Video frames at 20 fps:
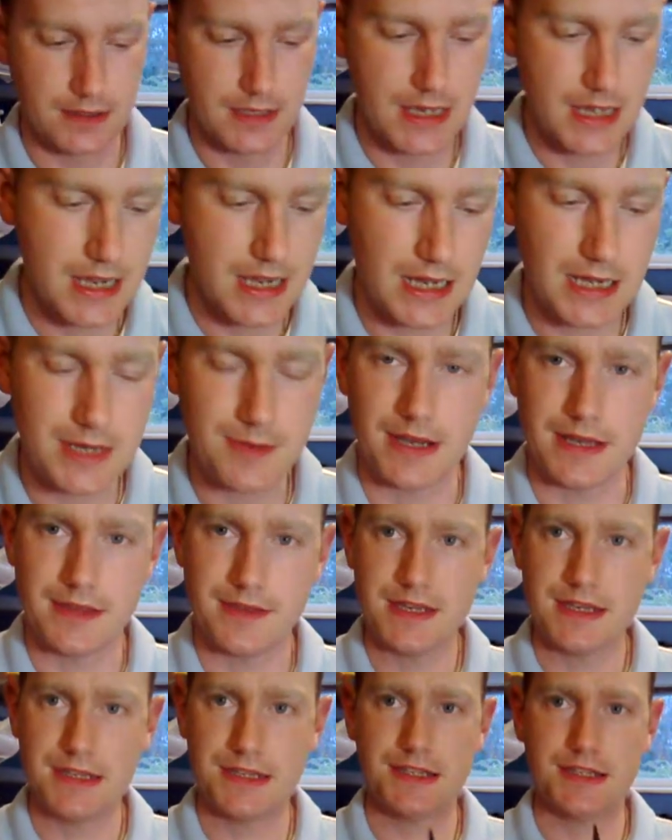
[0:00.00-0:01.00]
so
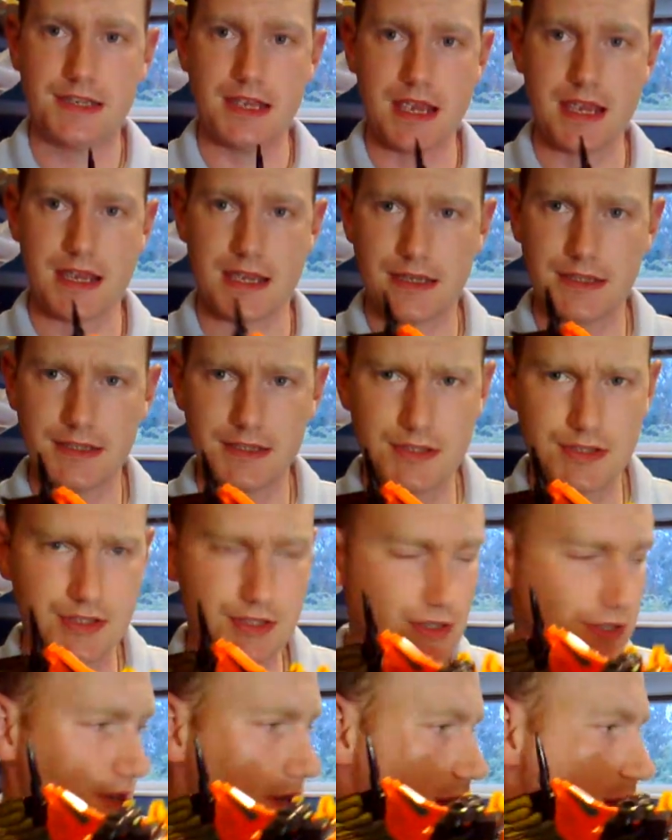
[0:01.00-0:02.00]
anyway, this
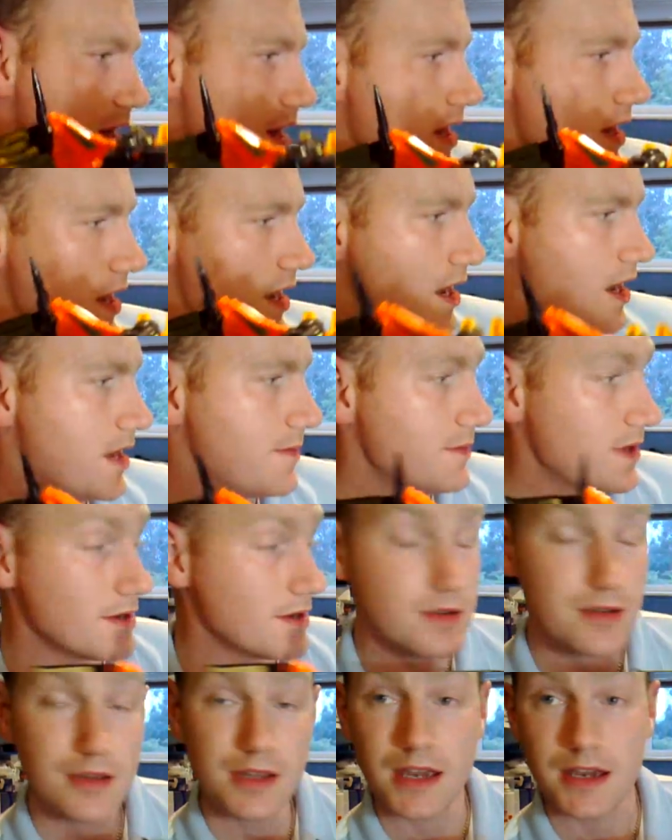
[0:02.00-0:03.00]
is... and
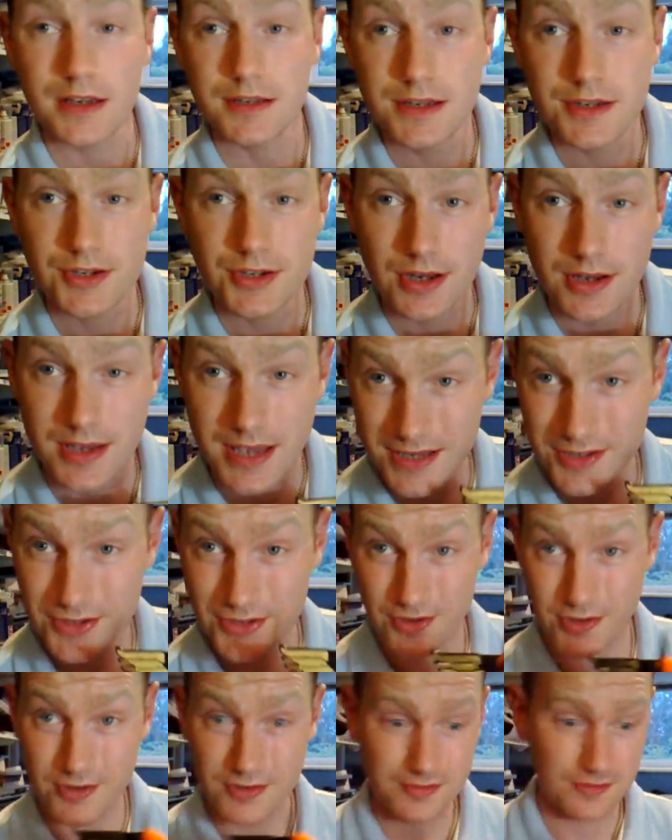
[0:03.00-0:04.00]
I like that, I didn't show you
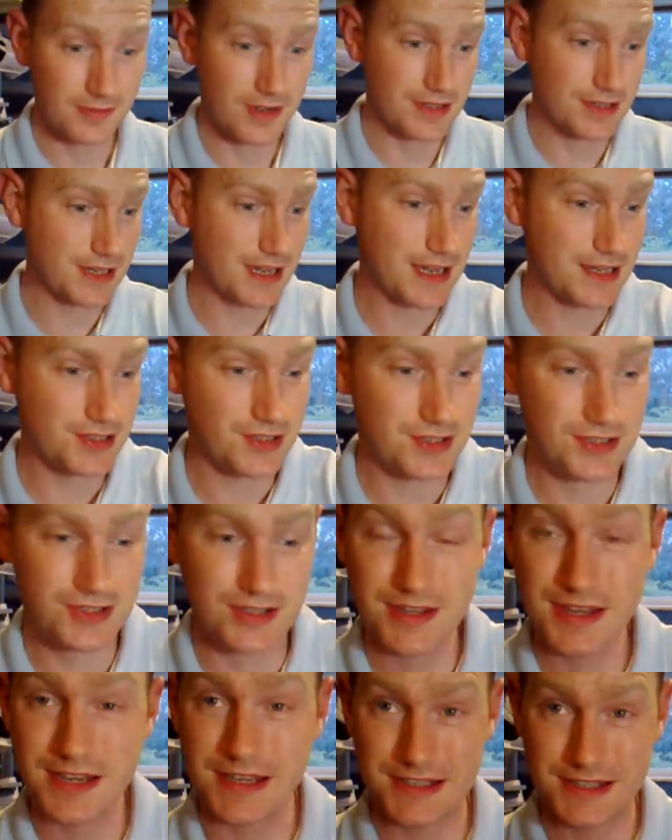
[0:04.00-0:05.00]
Headstrong attached
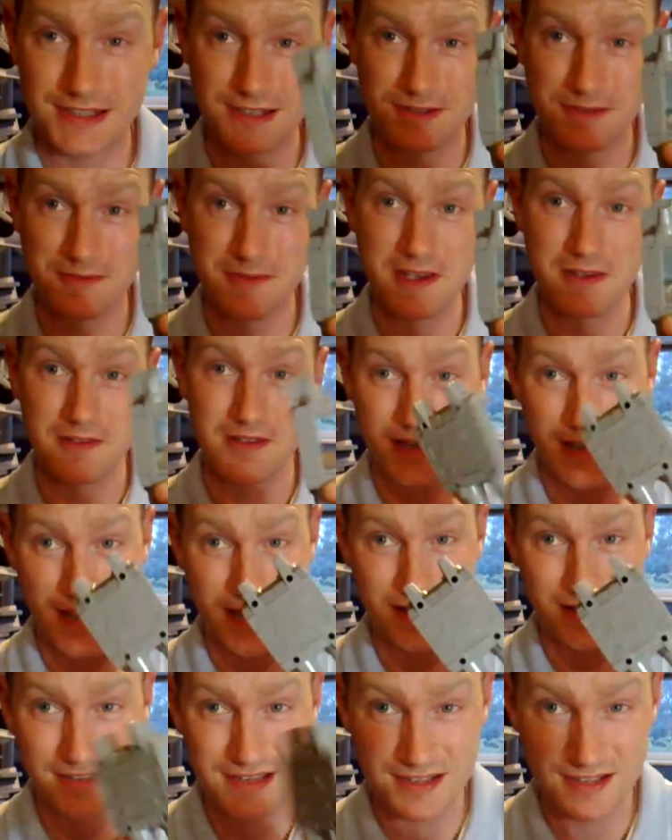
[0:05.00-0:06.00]
to this as well.
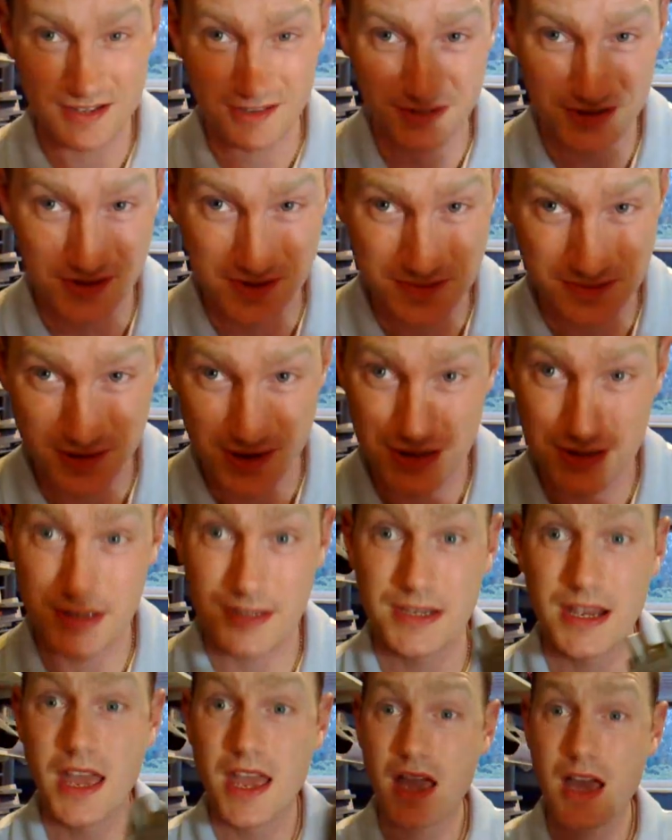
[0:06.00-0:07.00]
Again, it doesn't look too
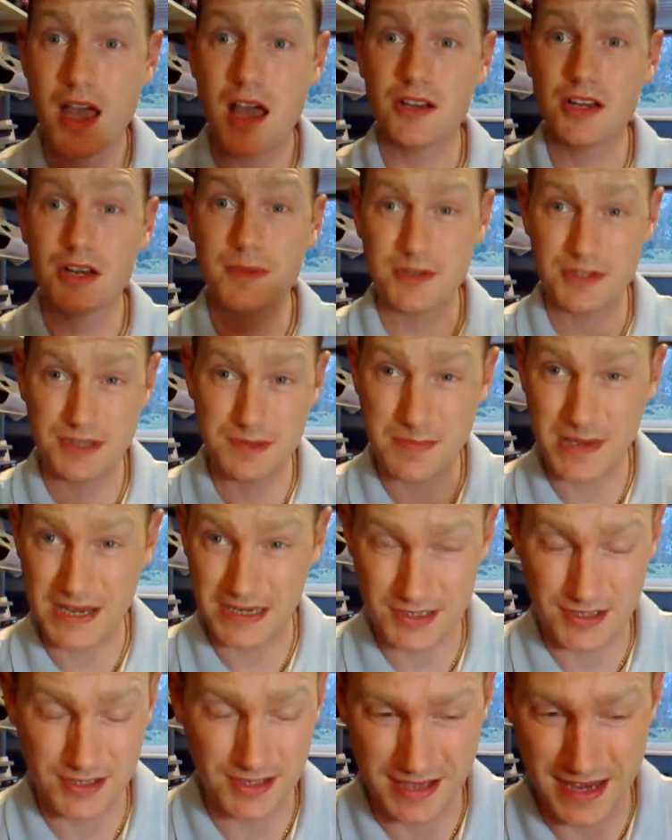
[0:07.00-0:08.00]
impressive. I'm going to put some
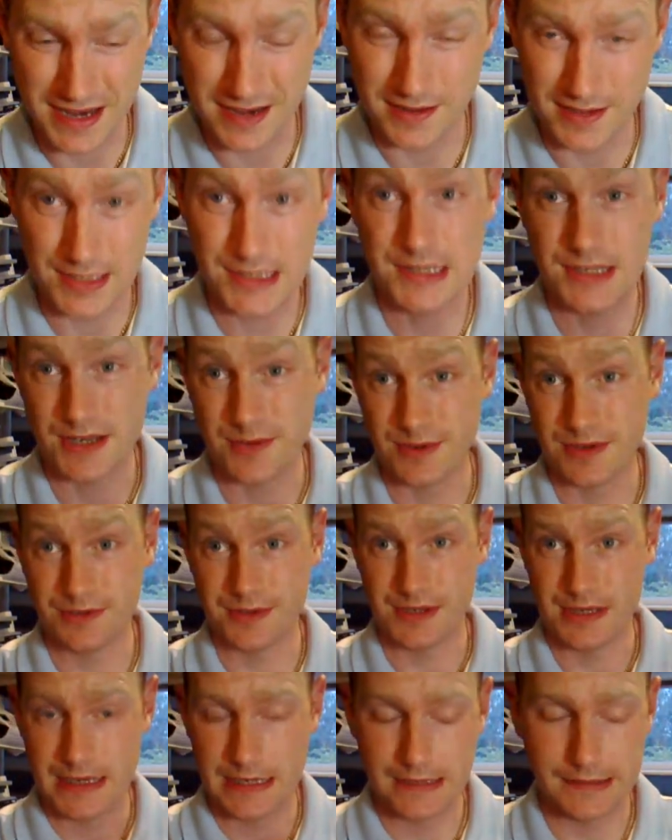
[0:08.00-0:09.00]
pictures at the end of this so you
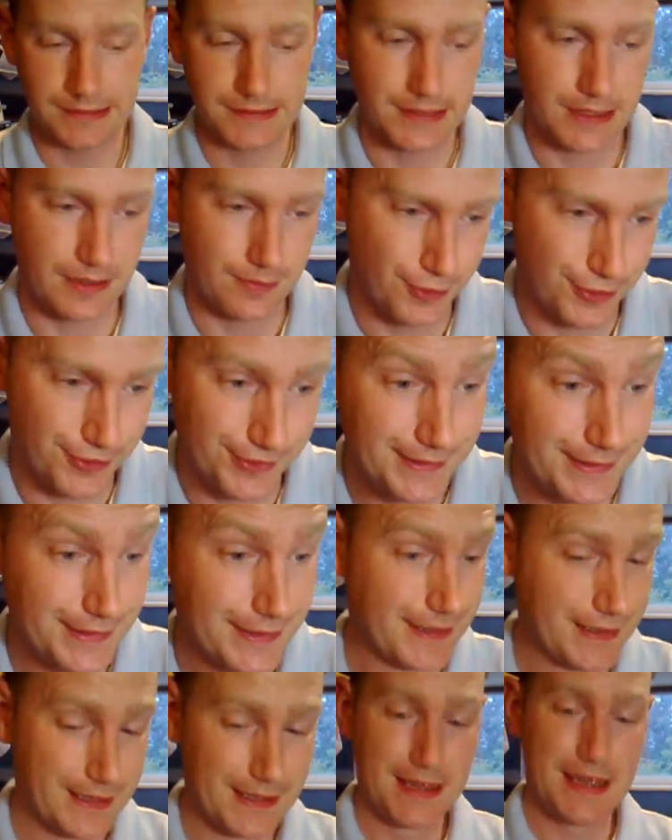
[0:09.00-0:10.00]
will see it, so don't
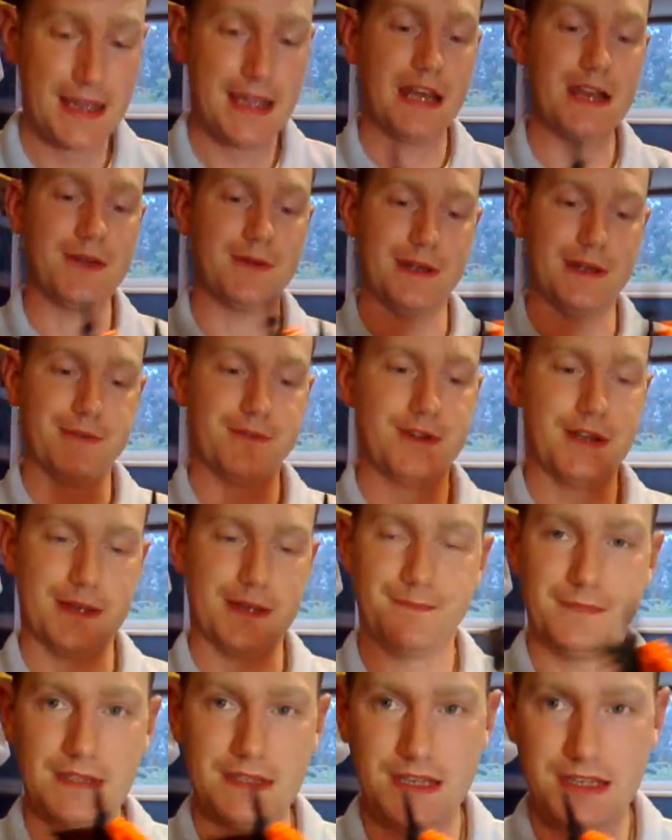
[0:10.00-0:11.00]
worry. Anyway,
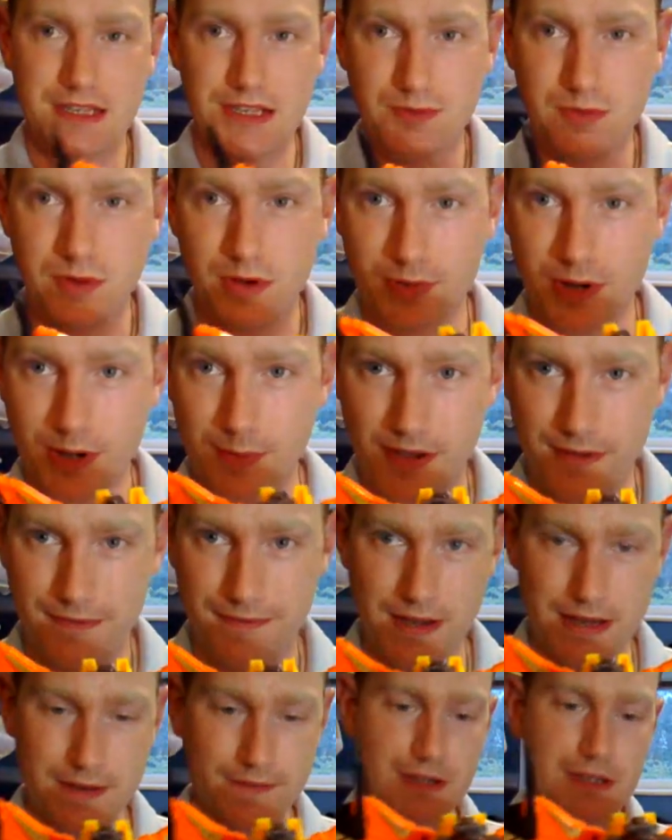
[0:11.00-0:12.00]
right, this is probably one of
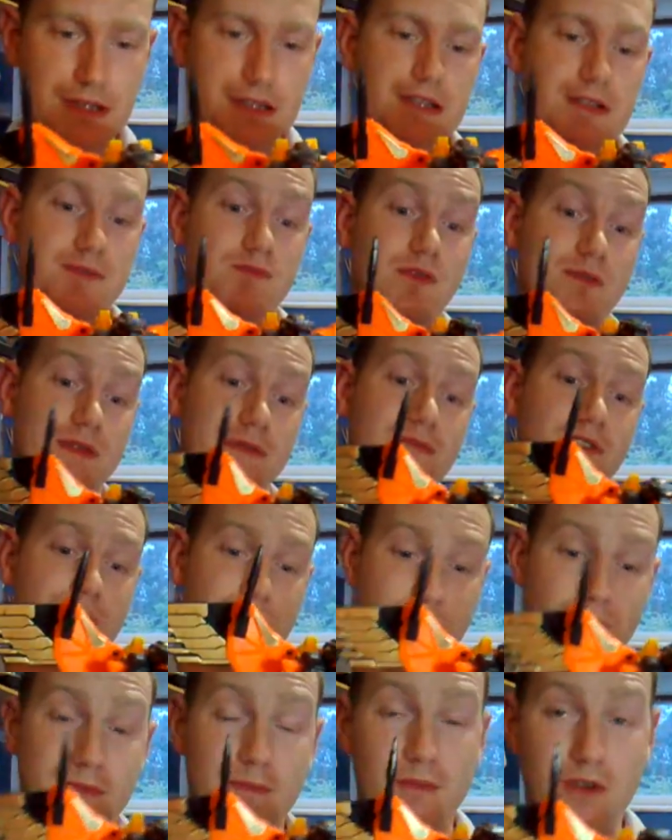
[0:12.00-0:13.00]
my favourites, probably
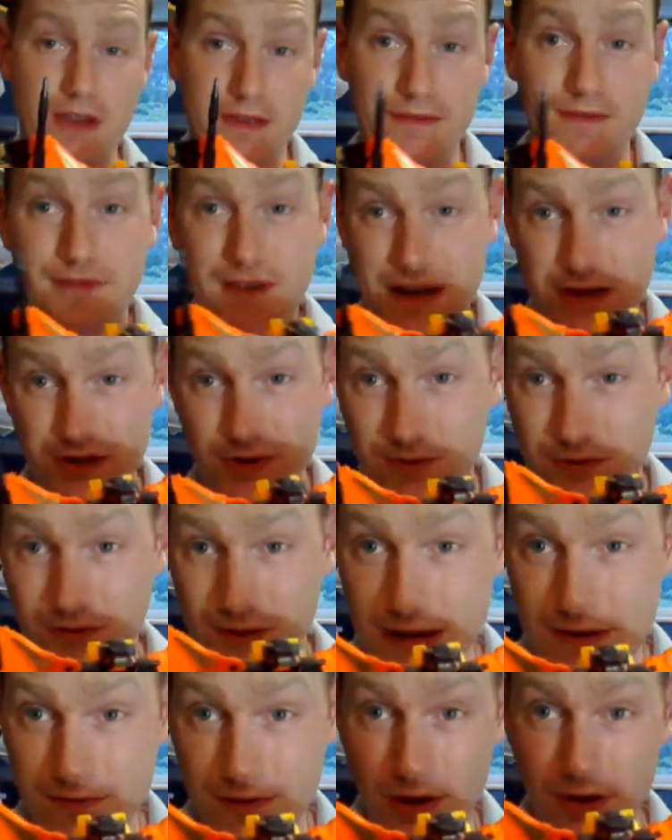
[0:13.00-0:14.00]
my actual
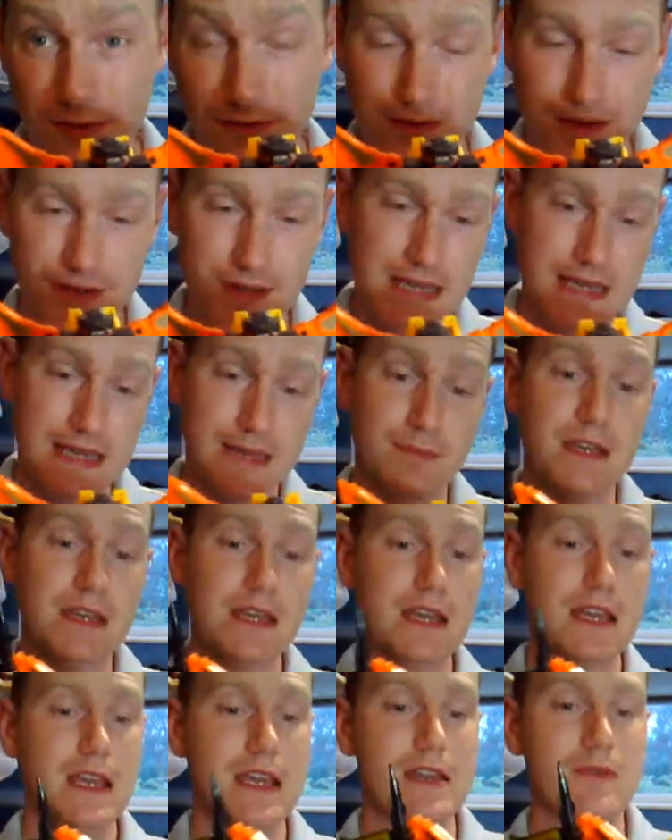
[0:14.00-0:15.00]
favourite of the
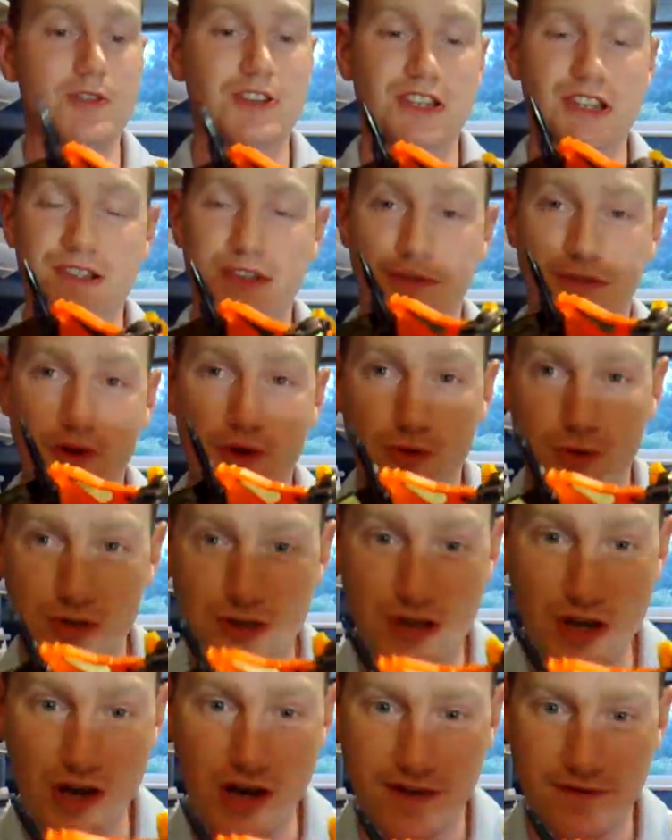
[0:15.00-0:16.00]
team, which is, of
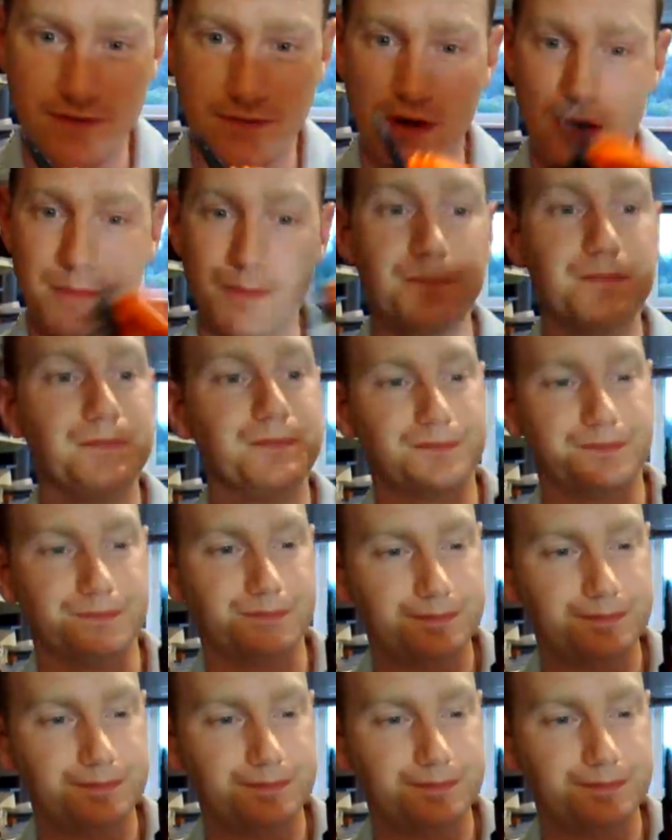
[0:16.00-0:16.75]
course, Dive Bomb.